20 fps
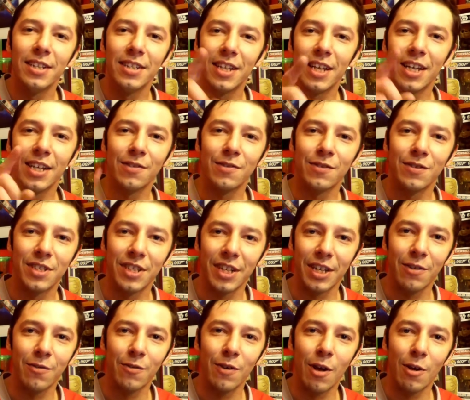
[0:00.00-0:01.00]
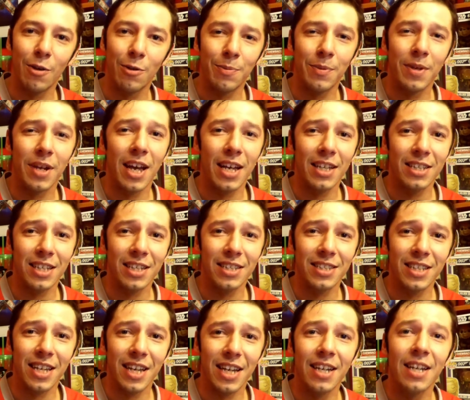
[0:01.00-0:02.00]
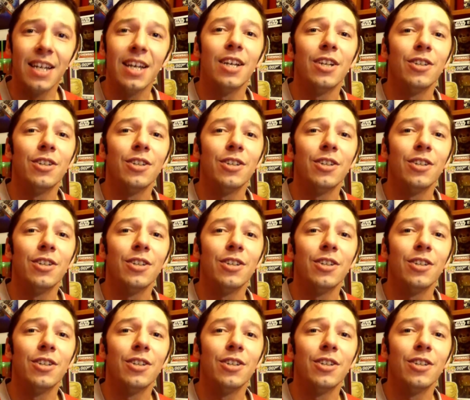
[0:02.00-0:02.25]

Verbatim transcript: Thanks for sticking around with me. As I said,